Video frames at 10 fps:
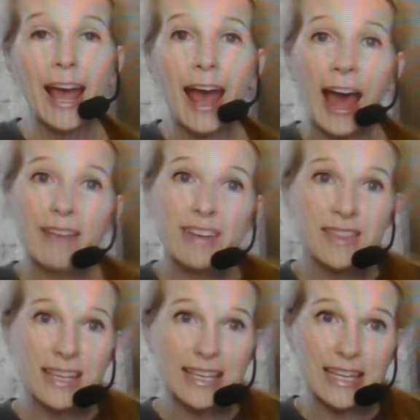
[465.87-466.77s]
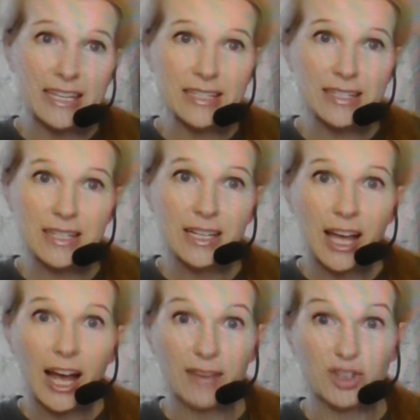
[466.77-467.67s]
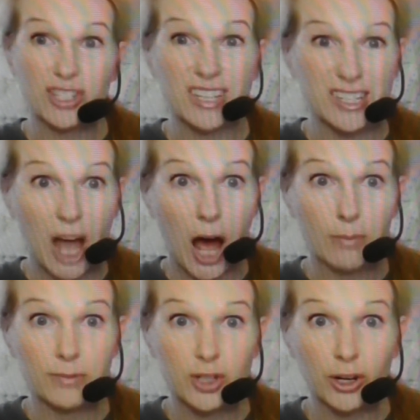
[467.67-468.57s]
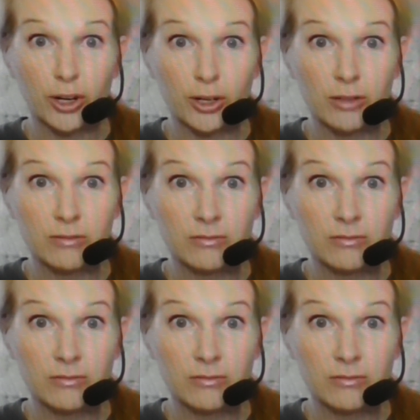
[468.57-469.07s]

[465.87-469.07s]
having the ease of just a knob turn